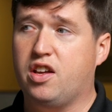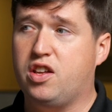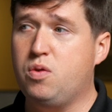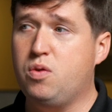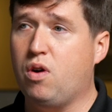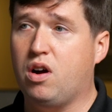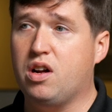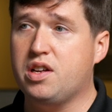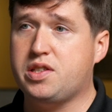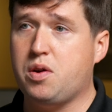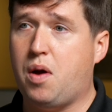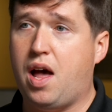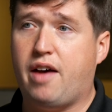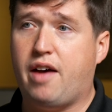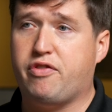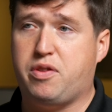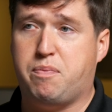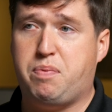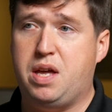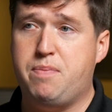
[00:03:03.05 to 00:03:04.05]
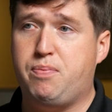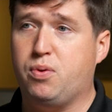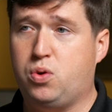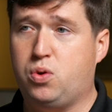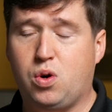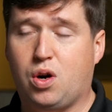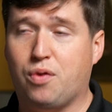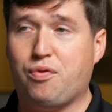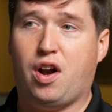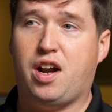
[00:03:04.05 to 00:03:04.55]
You also have the people
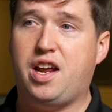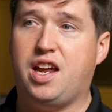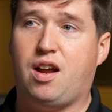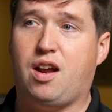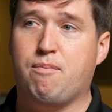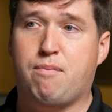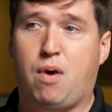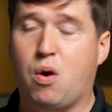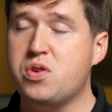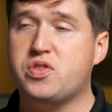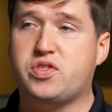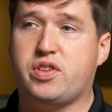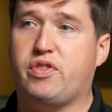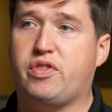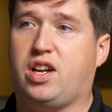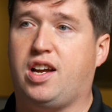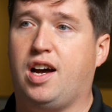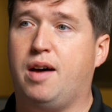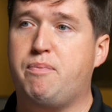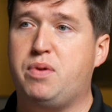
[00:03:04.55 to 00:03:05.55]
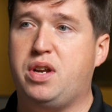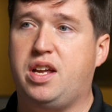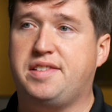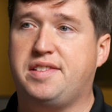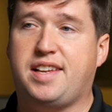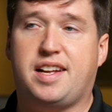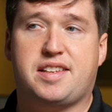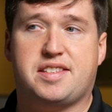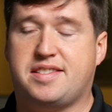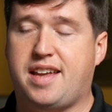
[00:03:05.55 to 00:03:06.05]
who are running most of the
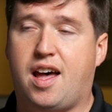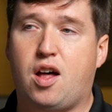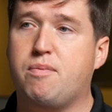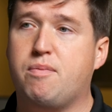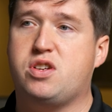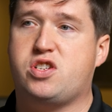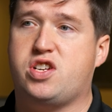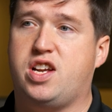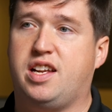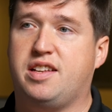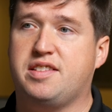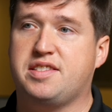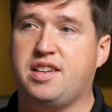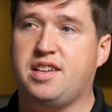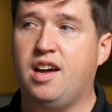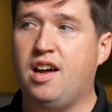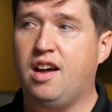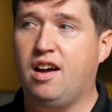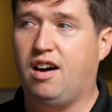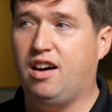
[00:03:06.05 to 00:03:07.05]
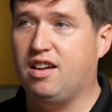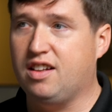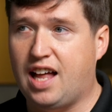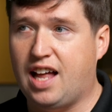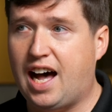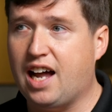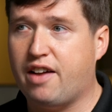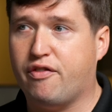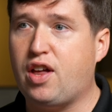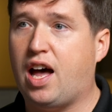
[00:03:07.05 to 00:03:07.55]
companies that sell machines. A
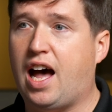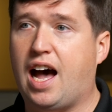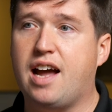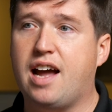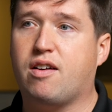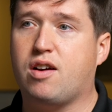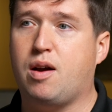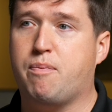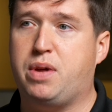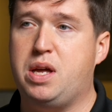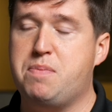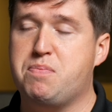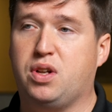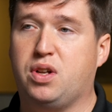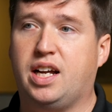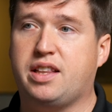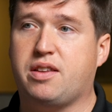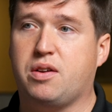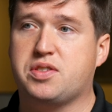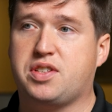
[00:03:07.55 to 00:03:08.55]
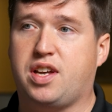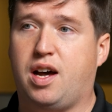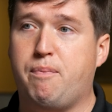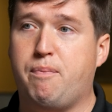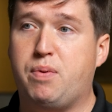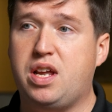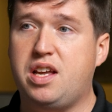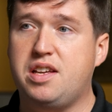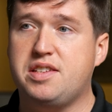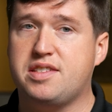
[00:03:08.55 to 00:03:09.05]
lot of the higher up people at those
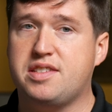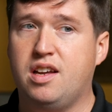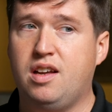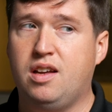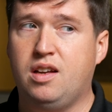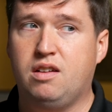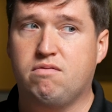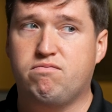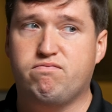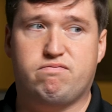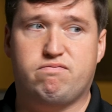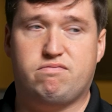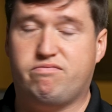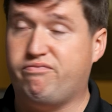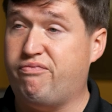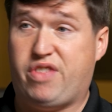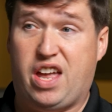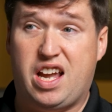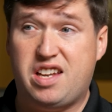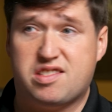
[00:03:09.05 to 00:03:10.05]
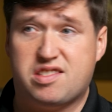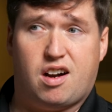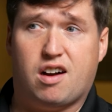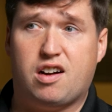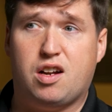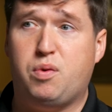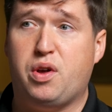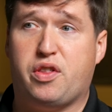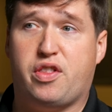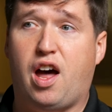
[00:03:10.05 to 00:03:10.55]
companies, they
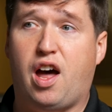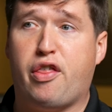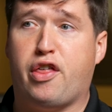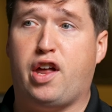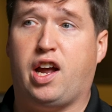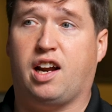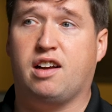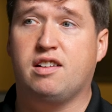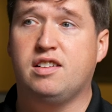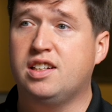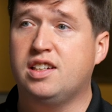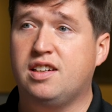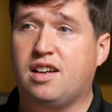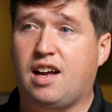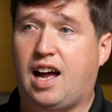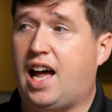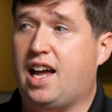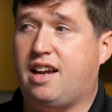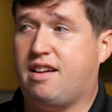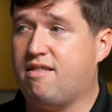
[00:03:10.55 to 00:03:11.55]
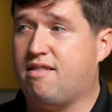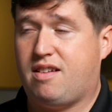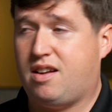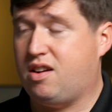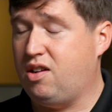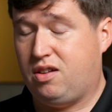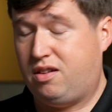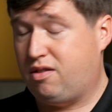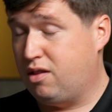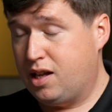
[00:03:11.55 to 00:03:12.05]
started with nothing I
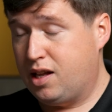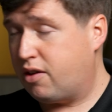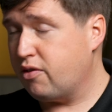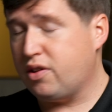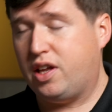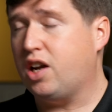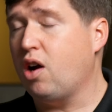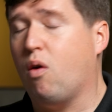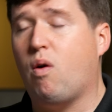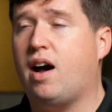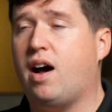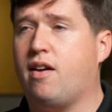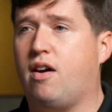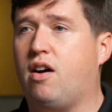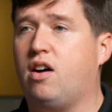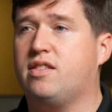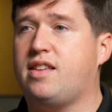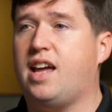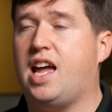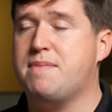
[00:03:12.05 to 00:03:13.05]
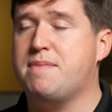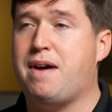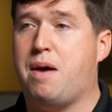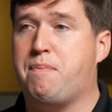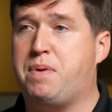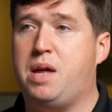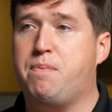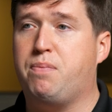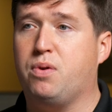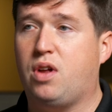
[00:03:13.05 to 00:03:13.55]
could literally go on all day
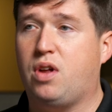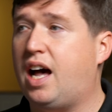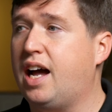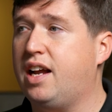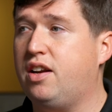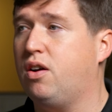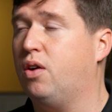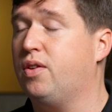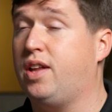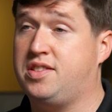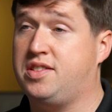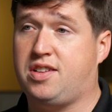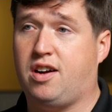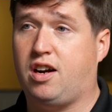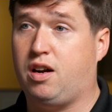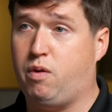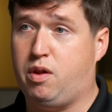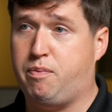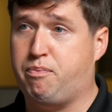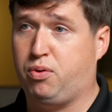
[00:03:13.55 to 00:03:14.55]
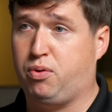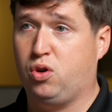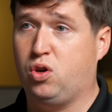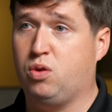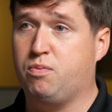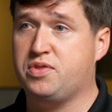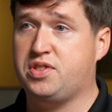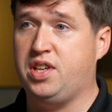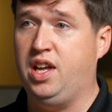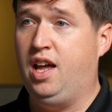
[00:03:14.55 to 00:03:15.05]
about people I know that started with
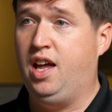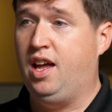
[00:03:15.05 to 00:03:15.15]
brooms,